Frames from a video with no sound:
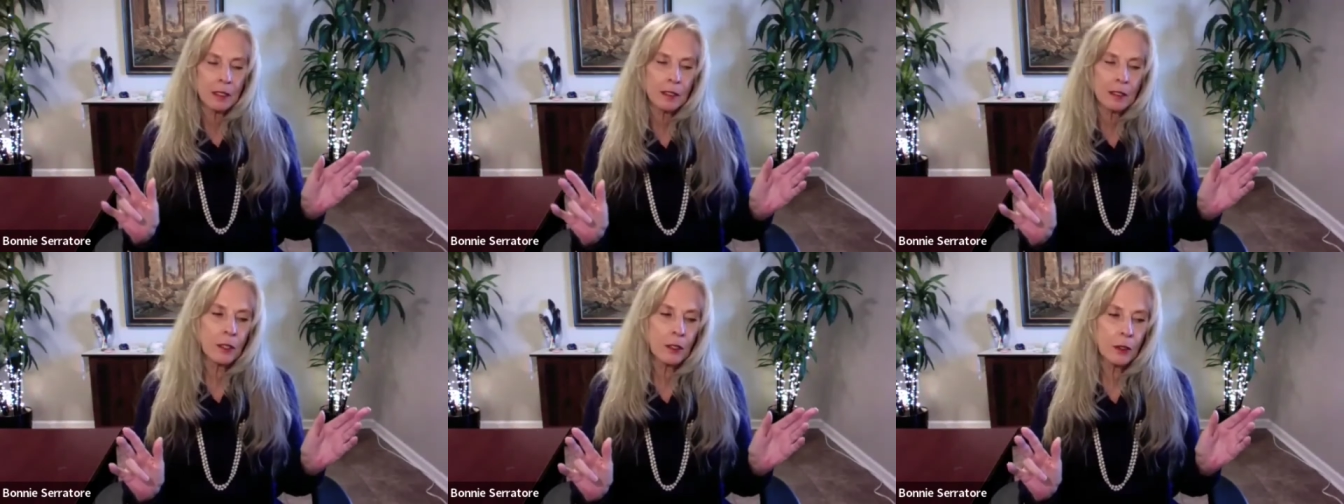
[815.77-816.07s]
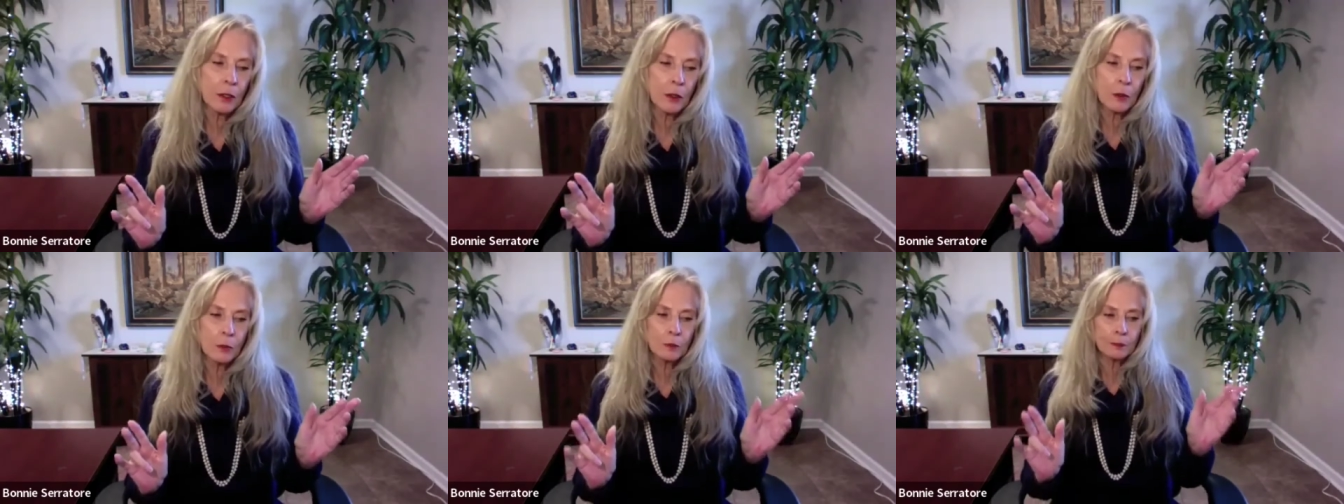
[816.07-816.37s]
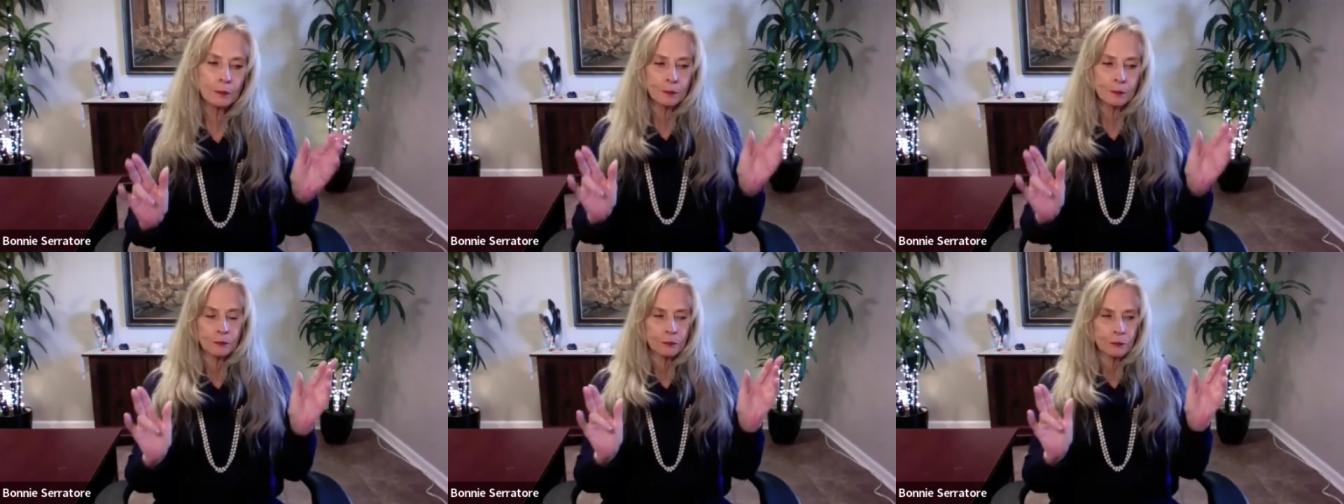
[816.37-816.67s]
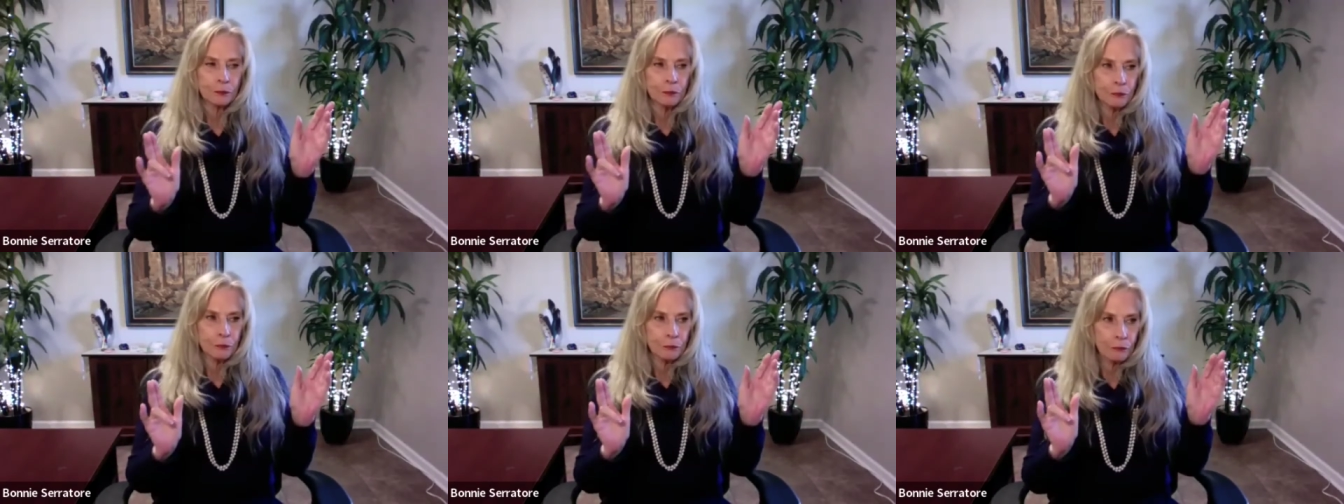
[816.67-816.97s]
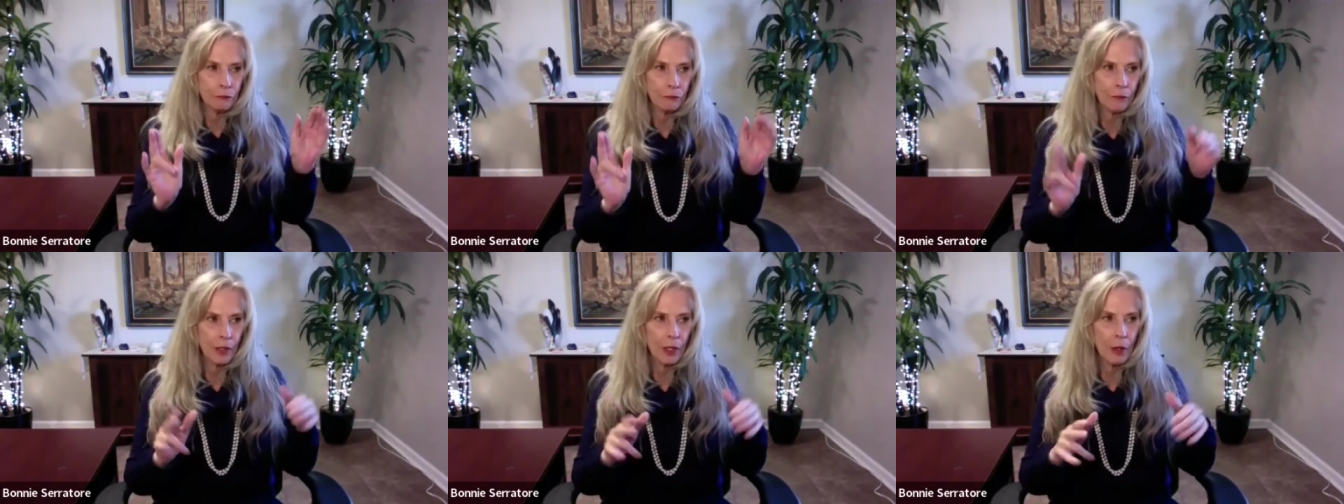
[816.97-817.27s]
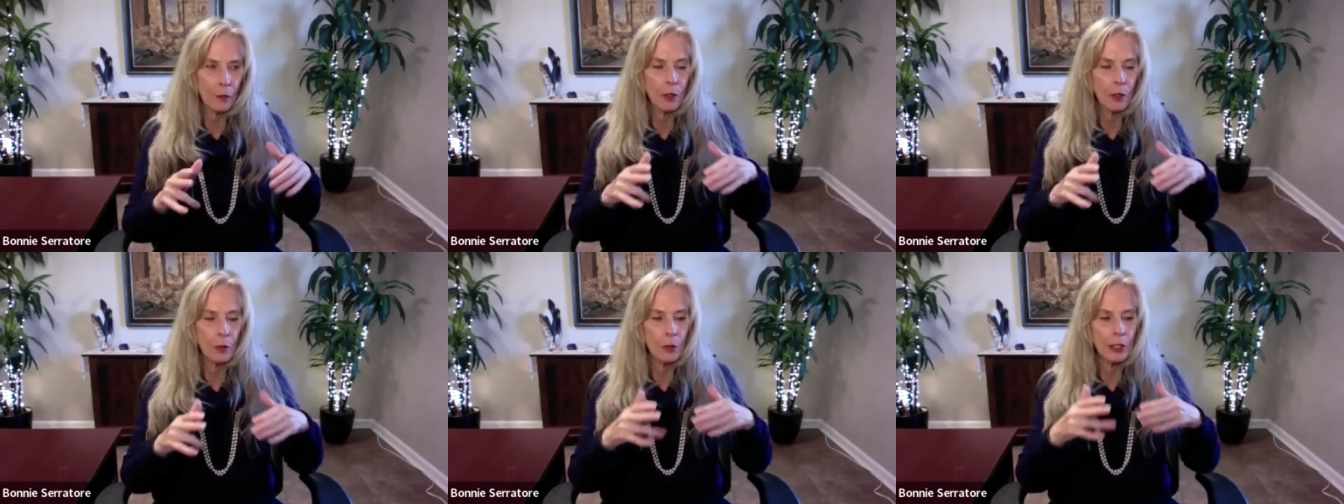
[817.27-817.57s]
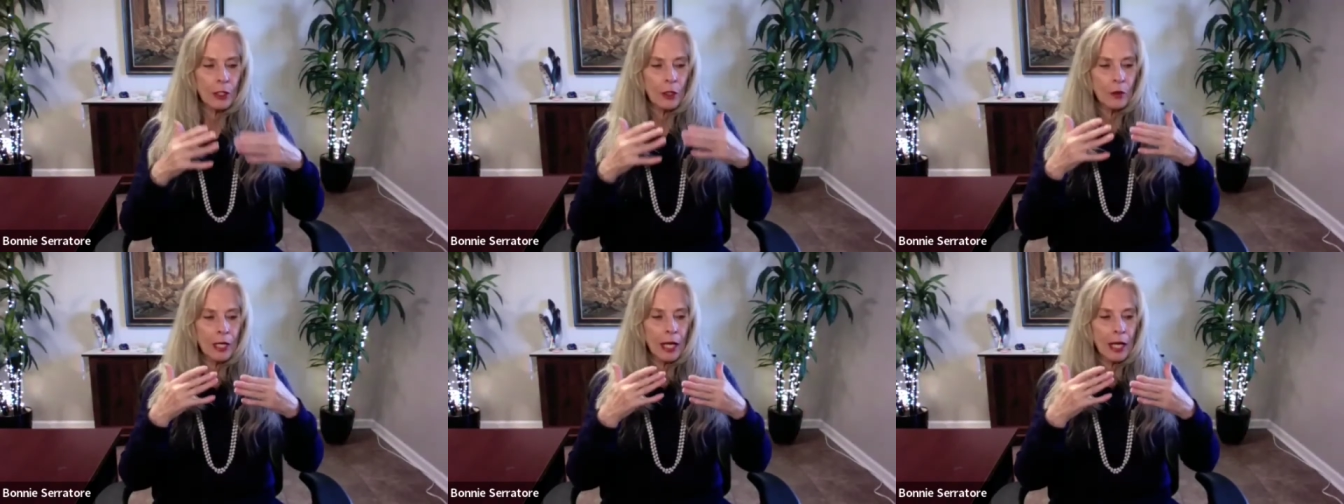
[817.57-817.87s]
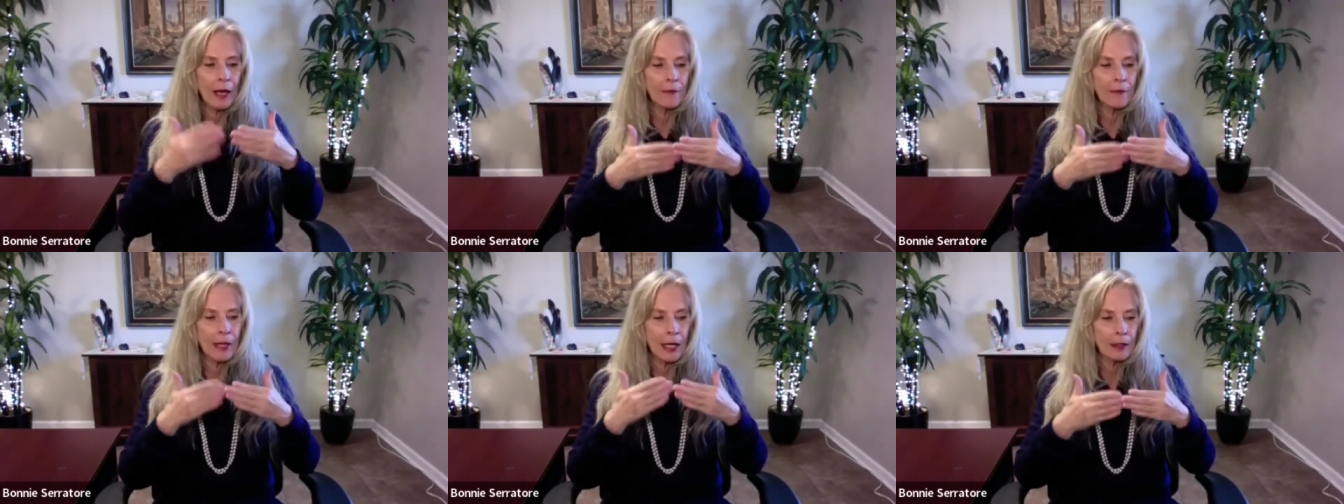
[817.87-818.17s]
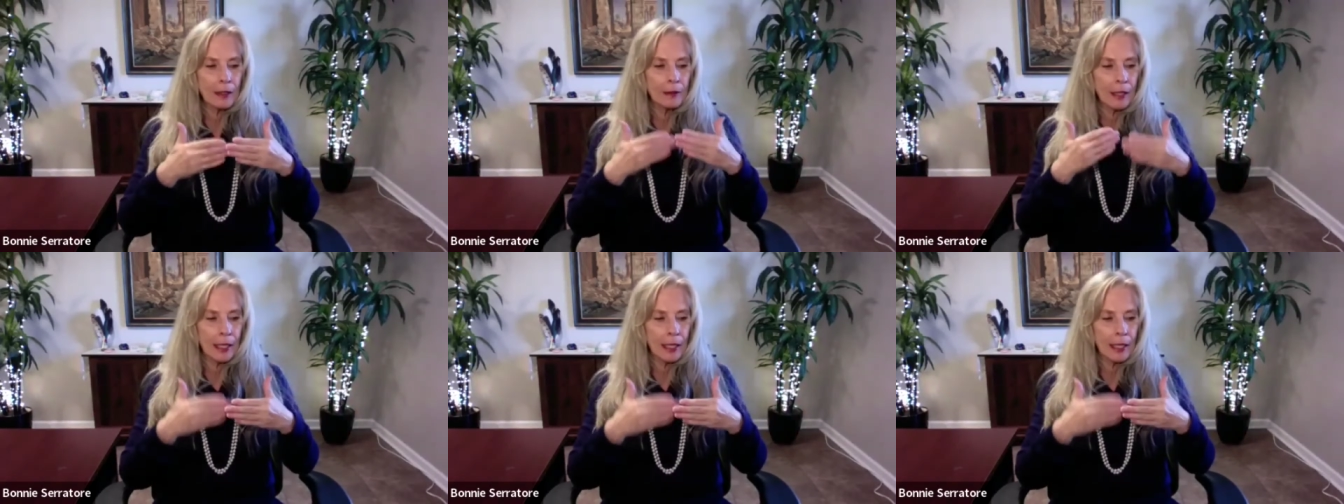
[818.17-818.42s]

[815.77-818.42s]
So when we don't have that